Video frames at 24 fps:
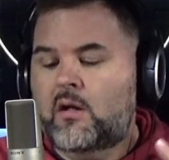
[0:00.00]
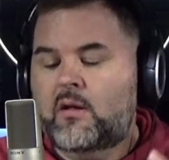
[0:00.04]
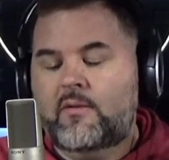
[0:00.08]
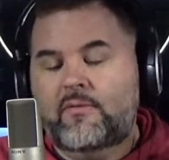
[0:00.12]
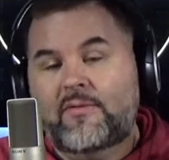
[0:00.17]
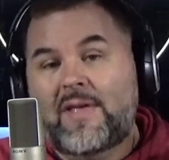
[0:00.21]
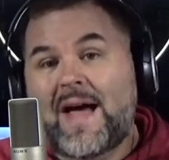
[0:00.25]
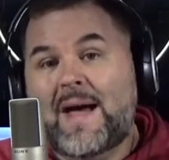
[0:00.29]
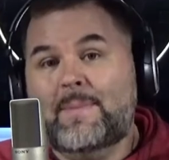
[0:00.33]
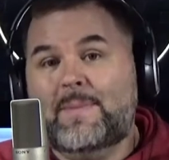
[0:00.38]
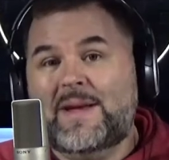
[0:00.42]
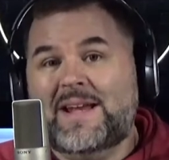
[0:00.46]

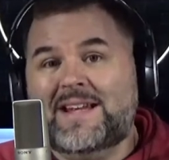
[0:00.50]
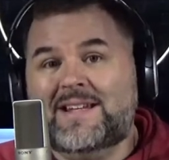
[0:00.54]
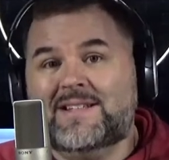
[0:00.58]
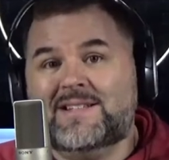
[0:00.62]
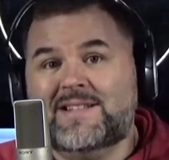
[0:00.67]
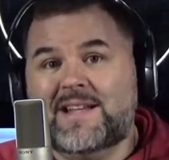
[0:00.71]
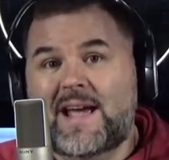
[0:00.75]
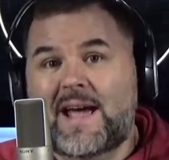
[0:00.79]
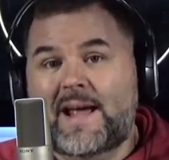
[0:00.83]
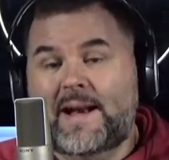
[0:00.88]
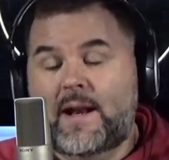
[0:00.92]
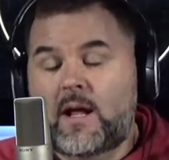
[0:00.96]
That being
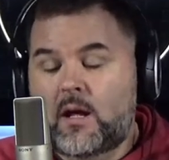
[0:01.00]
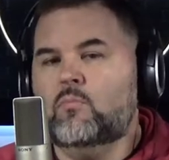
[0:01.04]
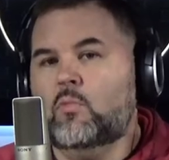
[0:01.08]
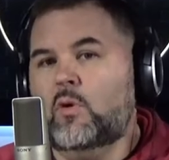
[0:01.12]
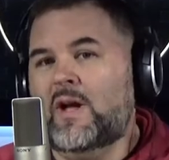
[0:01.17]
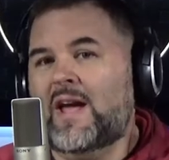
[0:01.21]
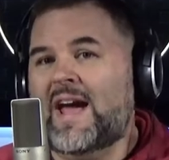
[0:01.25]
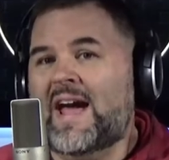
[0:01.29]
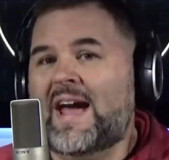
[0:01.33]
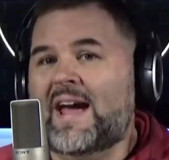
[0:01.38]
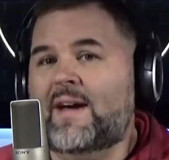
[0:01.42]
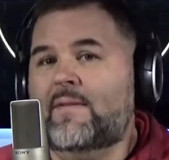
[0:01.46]
said, we
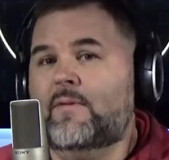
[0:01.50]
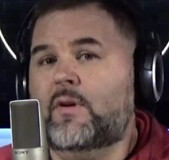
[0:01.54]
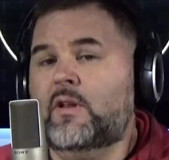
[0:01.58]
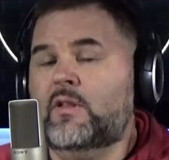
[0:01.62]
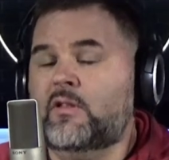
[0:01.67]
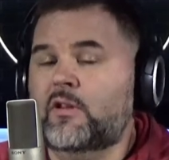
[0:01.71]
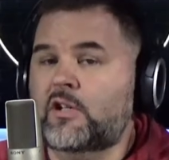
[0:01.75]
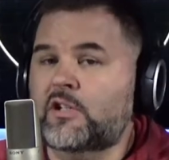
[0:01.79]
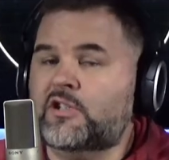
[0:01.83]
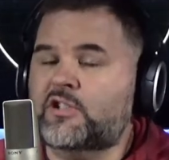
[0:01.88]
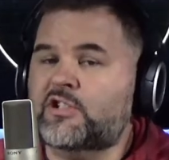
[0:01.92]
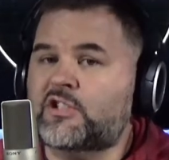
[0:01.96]
have
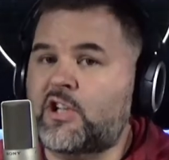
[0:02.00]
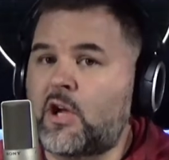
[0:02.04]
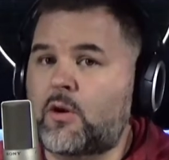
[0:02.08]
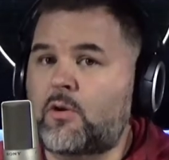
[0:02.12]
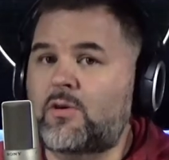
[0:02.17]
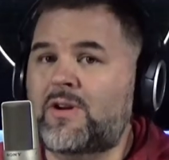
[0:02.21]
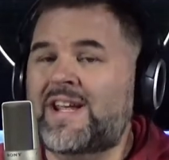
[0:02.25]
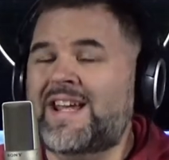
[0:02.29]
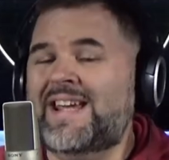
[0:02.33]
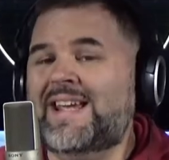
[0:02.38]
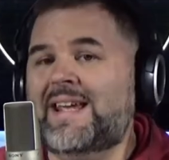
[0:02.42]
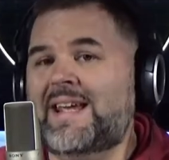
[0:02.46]
the
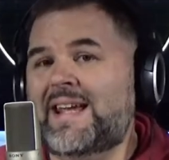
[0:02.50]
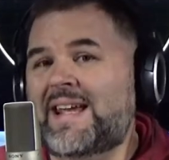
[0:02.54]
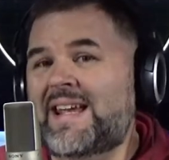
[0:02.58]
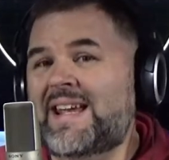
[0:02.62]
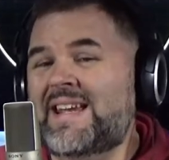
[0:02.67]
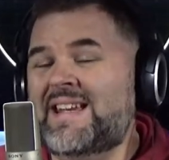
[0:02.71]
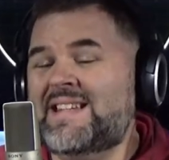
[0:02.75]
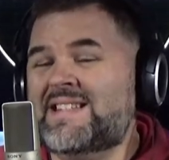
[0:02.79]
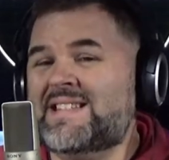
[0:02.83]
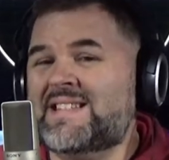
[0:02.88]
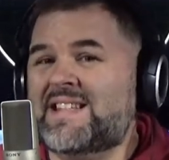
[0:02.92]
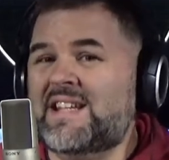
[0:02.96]
Sony
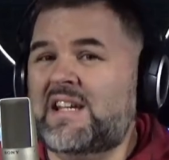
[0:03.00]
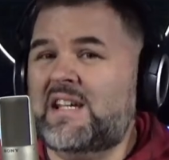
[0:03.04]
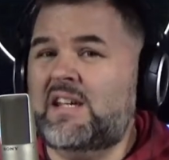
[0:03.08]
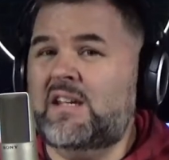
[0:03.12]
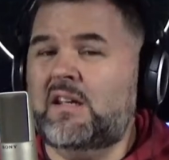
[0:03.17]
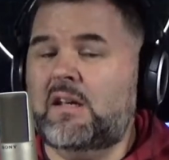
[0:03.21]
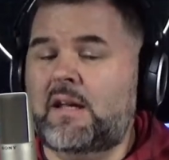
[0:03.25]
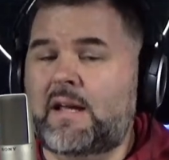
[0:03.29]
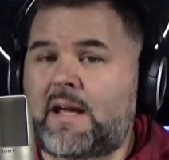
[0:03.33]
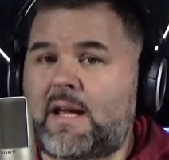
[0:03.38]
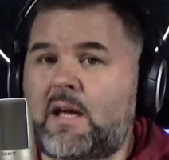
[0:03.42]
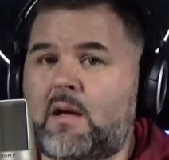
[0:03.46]
E C
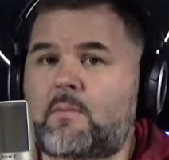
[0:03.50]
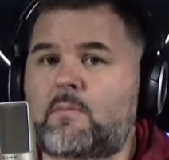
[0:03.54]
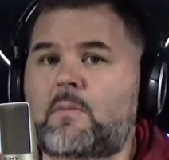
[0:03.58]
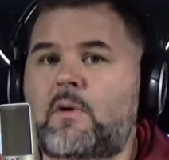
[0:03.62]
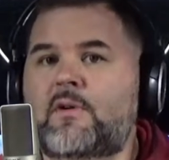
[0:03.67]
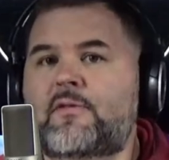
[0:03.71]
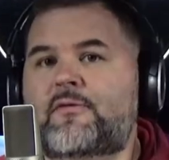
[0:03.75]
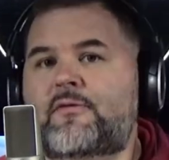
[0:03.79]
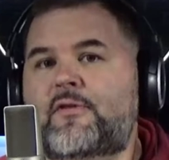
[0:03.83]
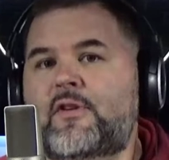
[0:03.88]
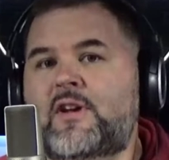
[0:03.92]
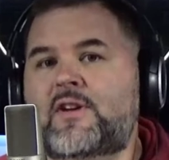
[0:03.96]
M
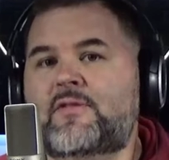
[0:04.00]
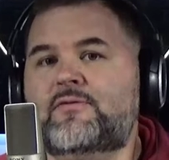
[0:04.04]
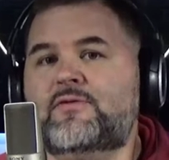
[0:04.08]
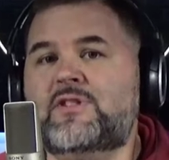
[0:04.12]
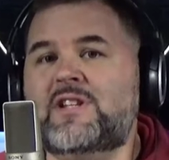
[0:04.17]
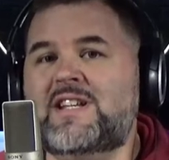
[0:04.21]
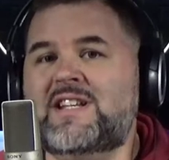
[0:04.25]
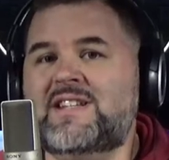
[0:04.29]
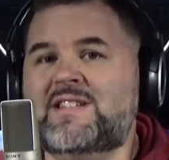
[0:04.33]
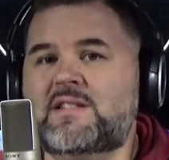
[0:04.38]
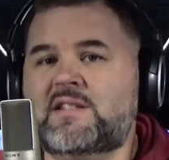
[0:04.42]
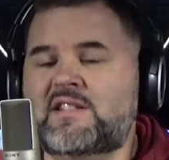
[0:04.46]

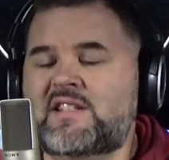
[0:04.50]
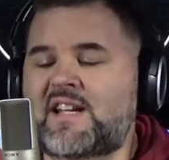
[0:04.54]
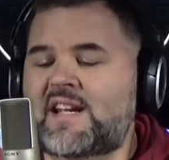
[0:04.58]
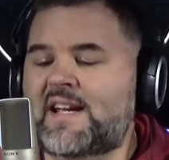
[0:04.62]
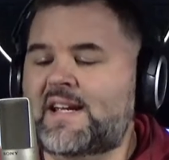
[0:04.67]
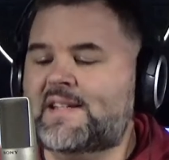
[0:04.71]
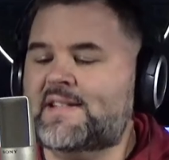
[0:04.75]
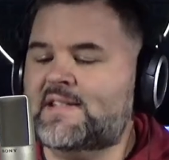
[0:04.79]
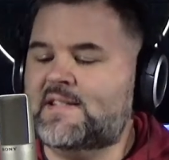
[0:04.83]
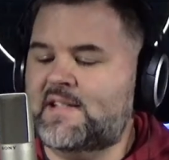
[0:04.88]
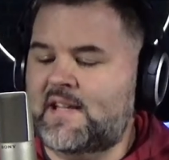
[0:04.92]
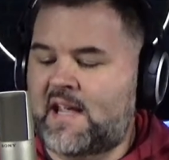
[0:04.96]

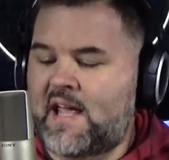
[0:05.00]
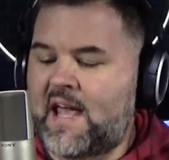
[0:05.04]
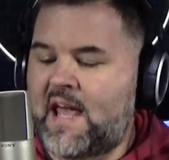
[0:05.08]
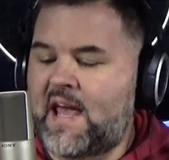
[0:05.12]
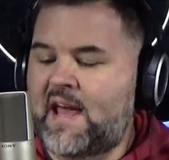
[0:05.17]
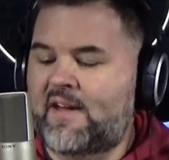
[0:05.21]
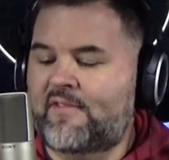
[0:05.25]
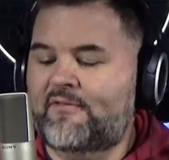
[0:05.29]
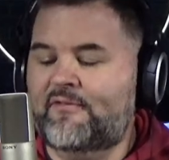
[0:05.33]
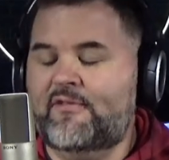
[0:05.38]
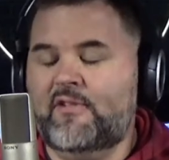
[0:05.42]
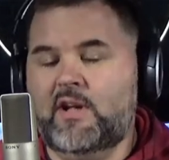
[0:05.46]
fifty-six
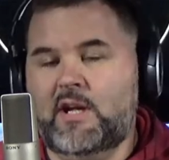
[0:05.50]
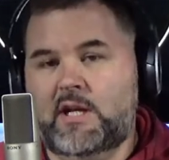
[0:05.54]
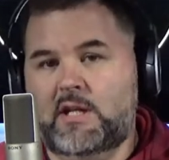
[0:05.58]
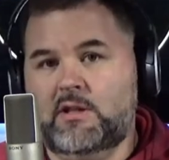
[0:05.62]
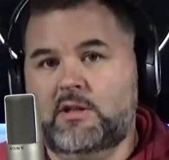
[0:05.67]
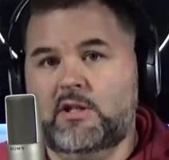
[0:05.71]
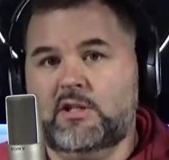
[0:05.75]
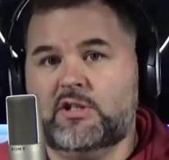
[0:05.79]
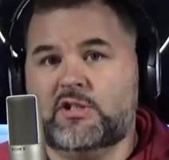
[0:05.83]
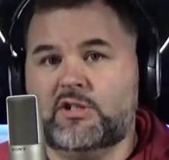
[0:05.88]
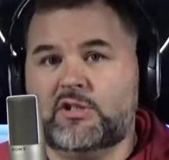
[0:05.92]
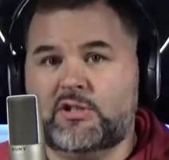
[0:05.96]
F in
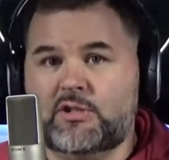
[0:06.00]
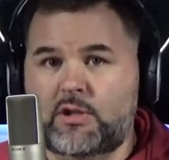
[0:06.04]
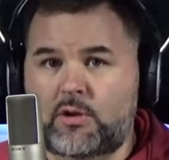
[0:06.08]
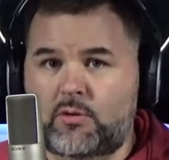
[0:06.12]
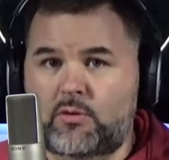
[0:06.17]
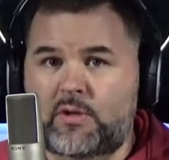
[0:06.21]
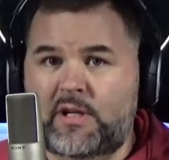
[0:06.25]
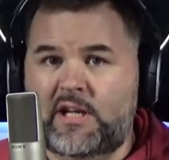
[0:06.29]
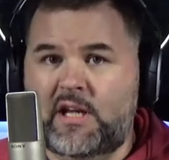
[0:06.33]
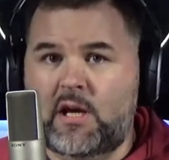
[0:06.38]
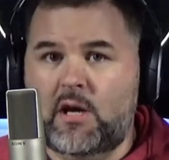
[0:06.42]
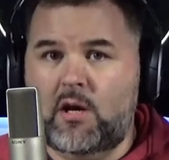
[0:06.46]
the
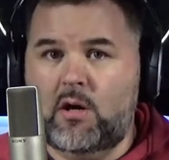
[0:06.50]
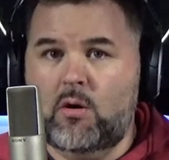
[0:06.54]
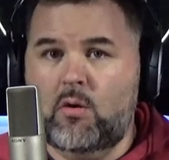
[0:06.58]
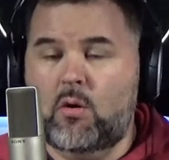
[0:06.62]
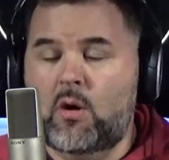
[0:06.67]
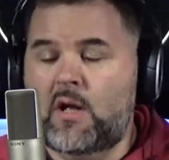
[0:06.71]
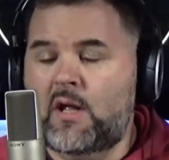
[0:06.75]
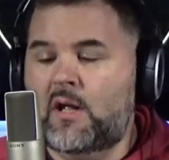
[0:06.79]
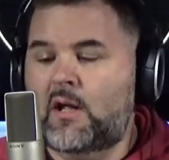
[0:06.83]
studio.